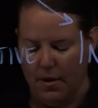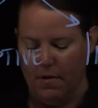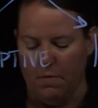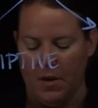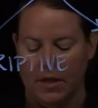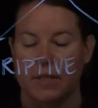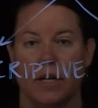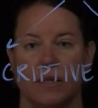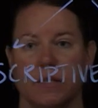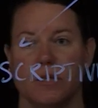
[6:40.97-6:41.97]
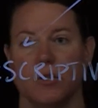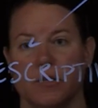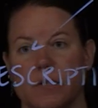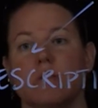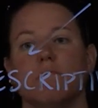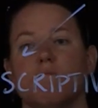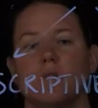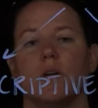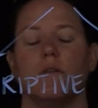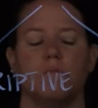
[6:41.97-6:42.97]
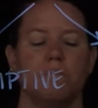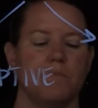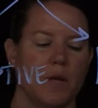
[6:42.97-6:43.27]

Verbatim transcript: of many statisticians. So